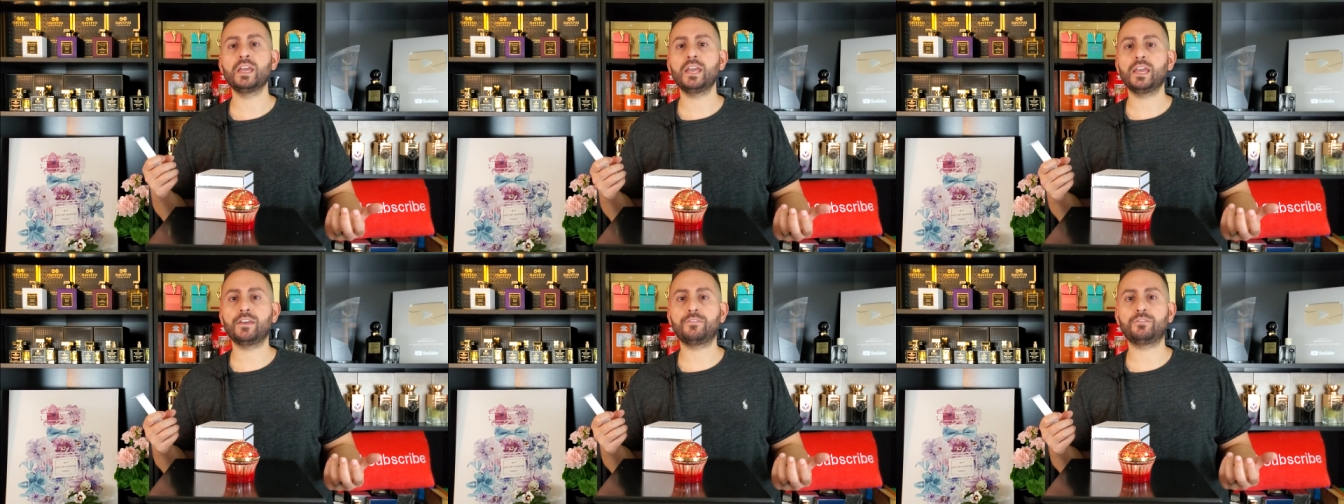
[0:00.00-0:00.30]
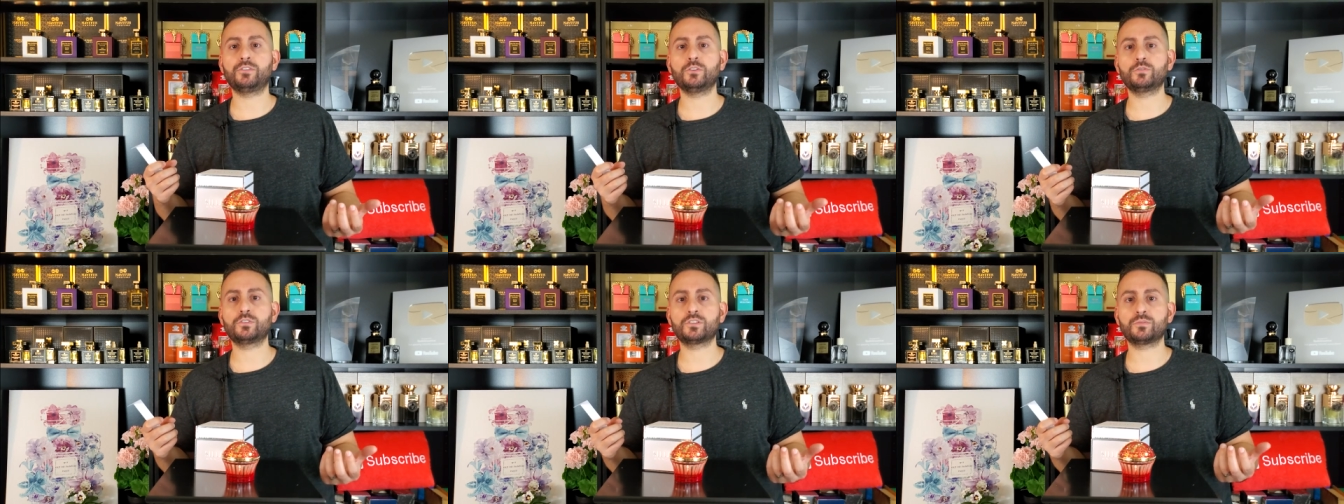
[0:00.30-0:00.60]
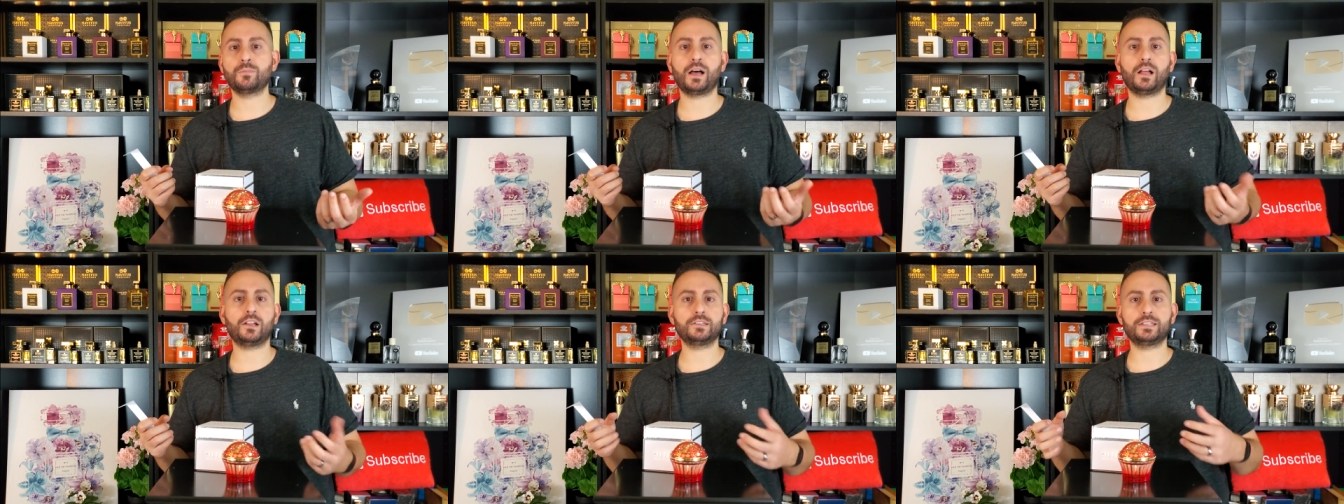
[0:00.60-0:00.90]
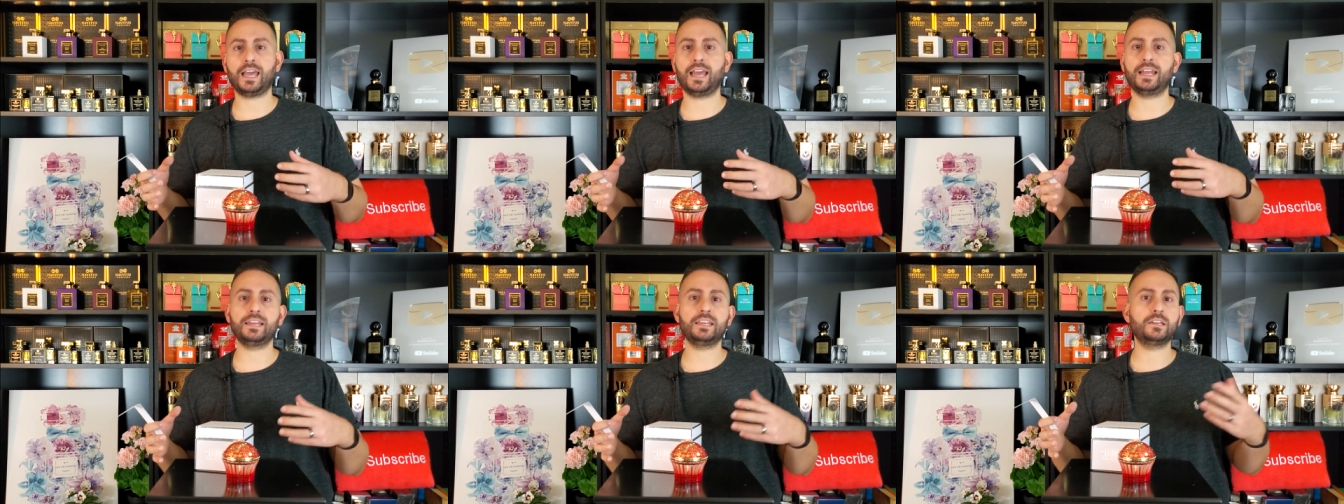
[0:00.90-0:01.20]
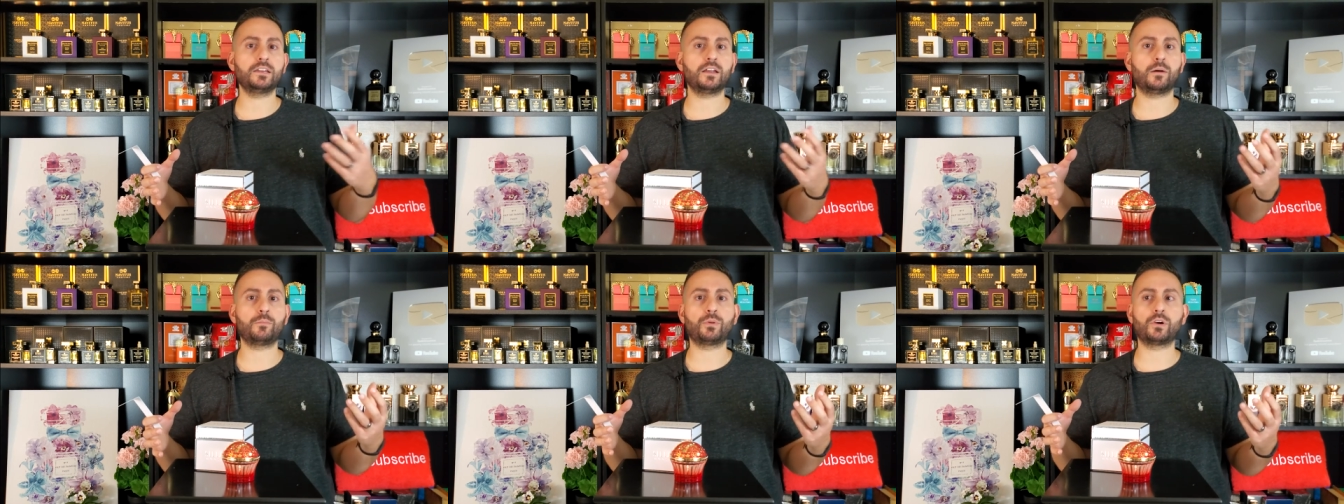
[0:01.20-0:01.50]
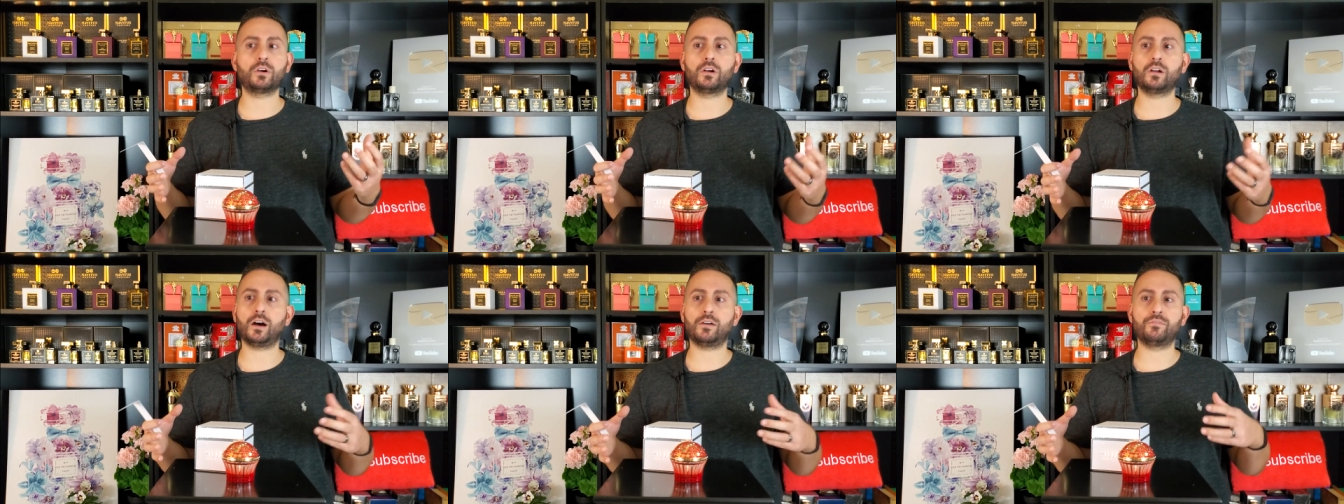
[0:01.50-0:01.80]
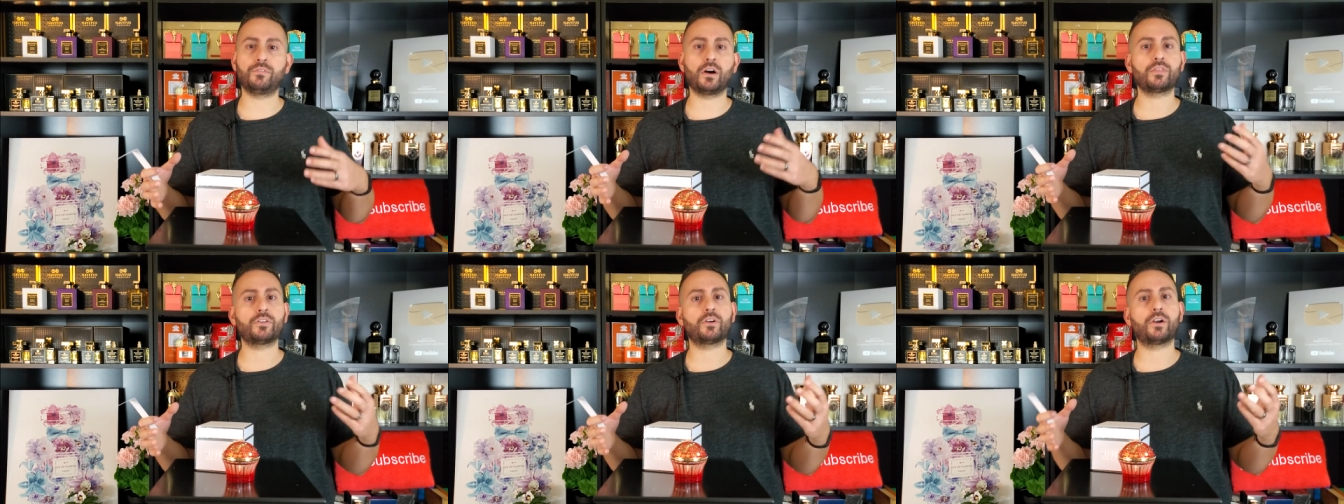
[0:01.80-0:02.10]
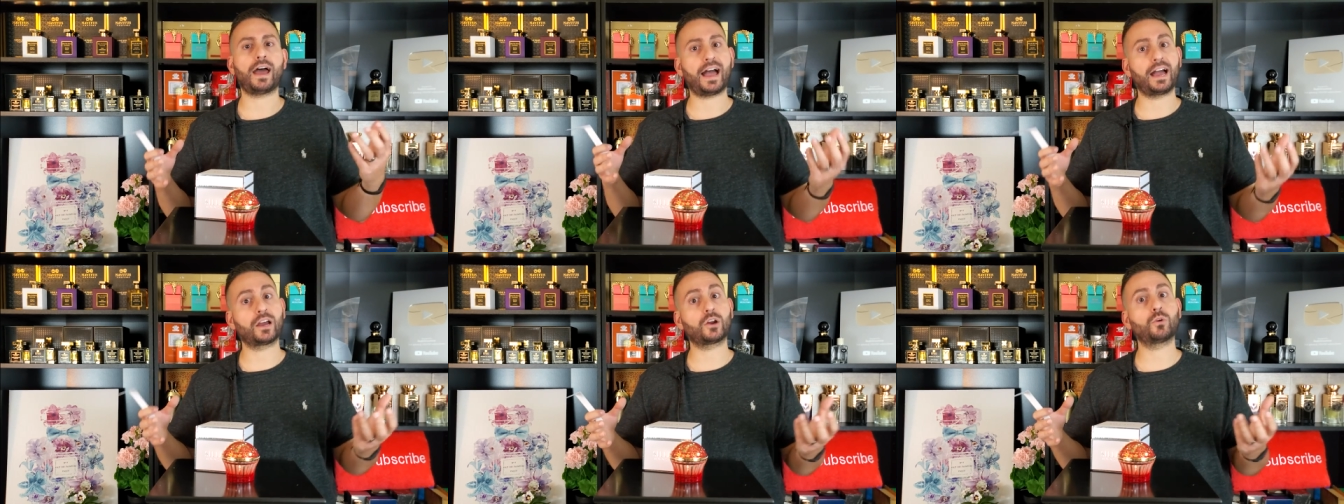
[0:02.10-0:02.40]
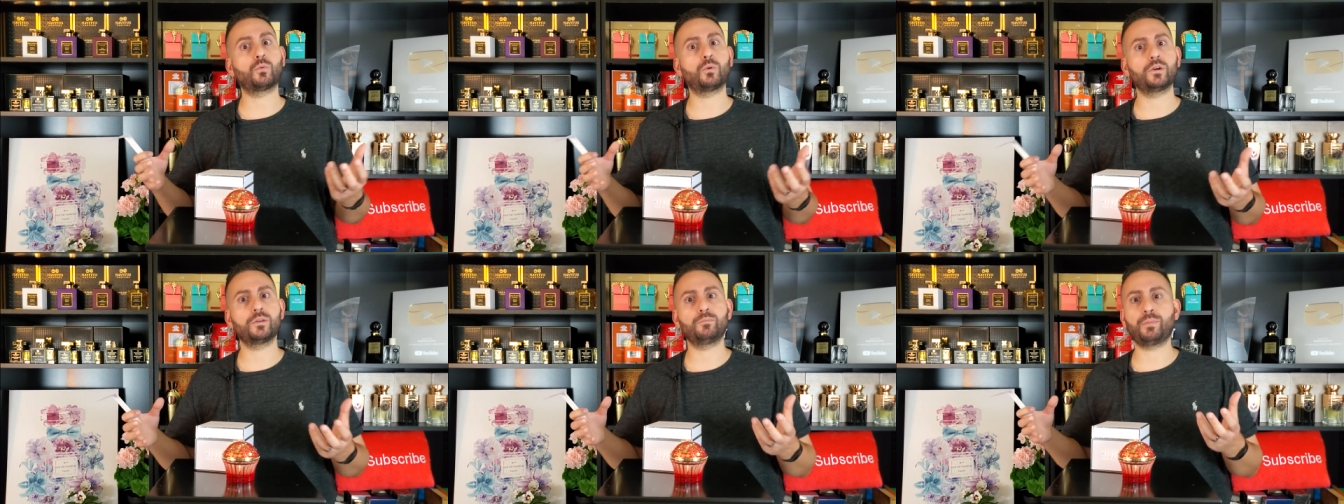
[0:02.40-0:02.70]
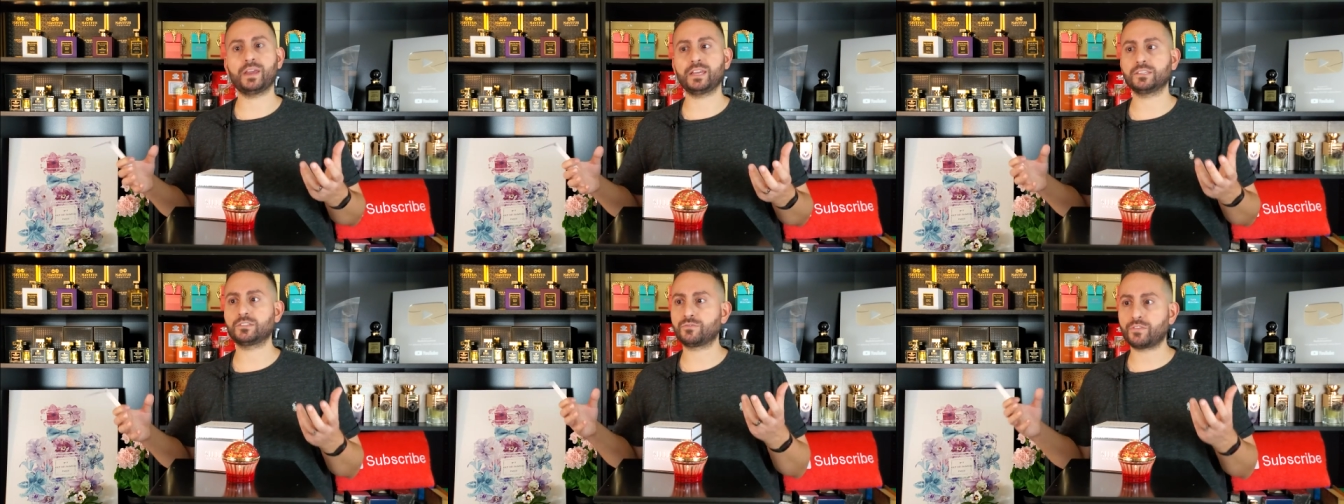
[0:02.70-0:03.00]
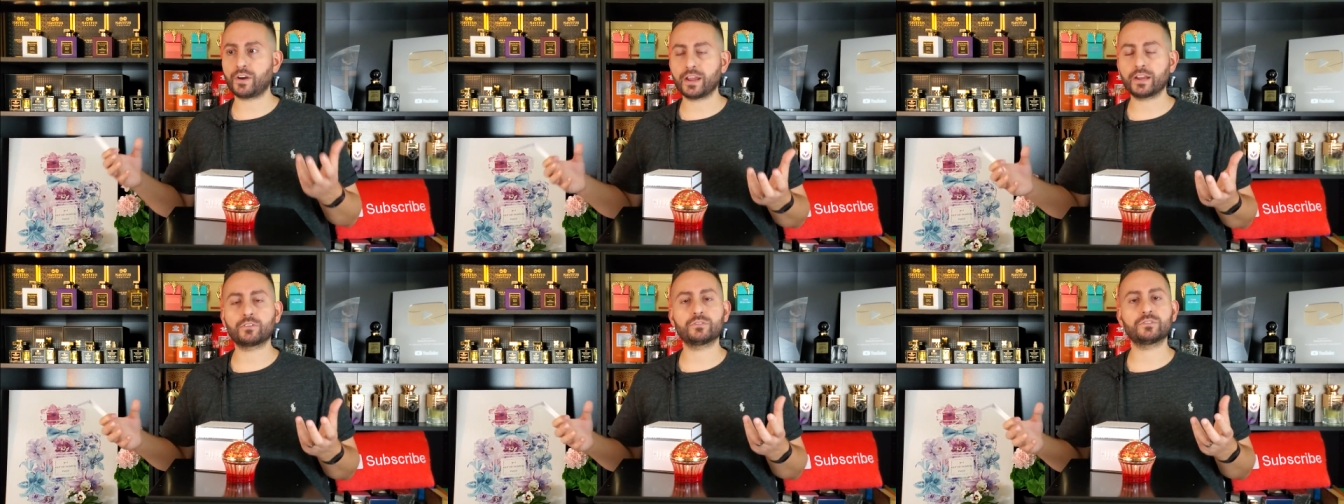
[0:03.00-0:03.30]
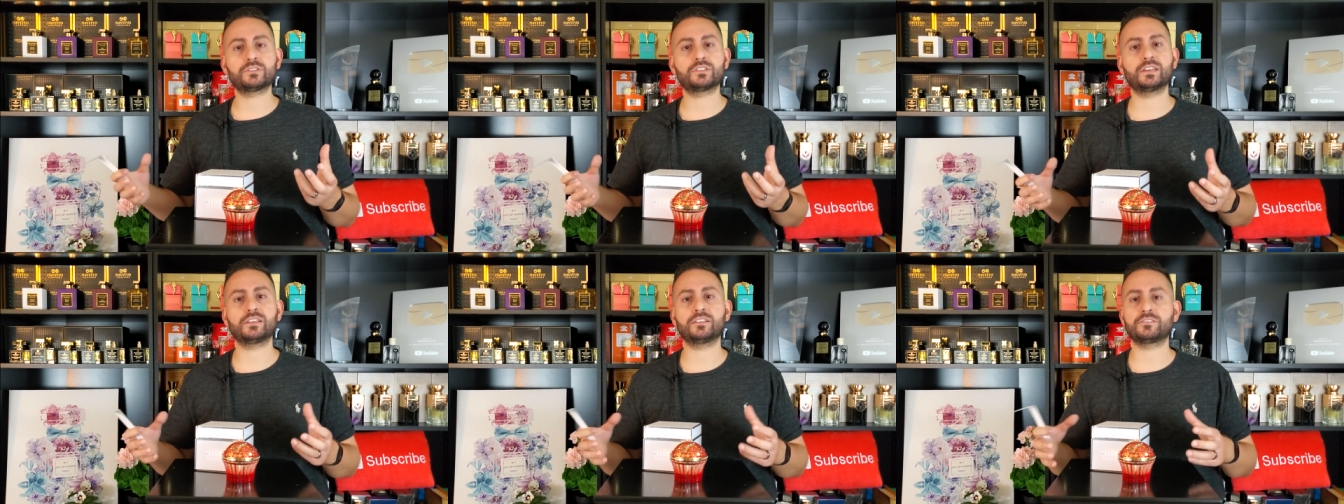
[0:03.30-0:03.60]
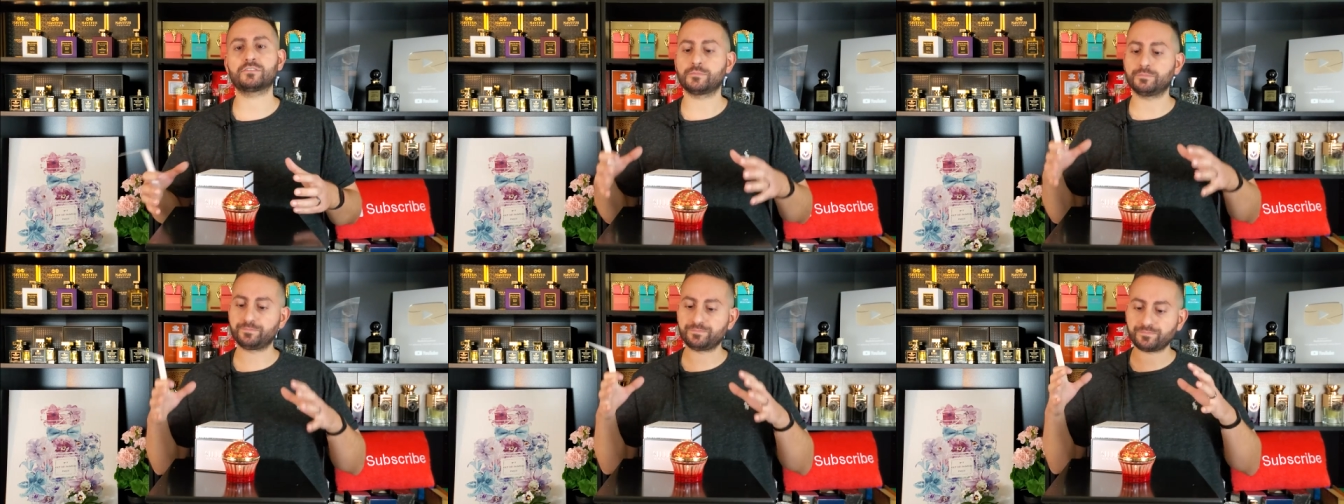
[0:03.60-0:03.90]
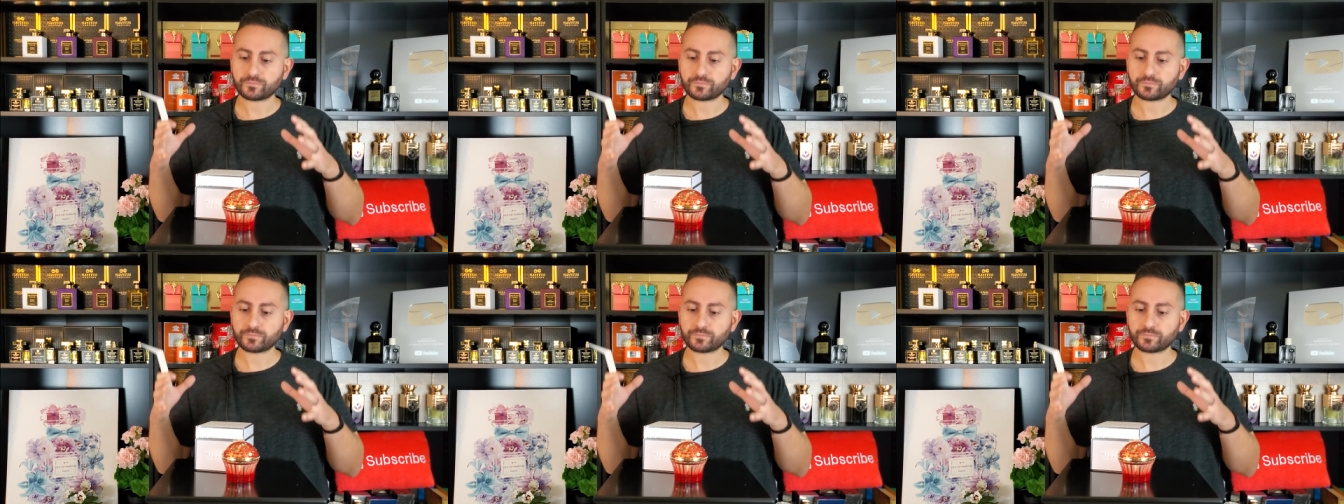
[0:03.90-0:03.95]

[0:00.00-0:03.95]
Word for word: If you smelled any number of other agarwood-based fragrances,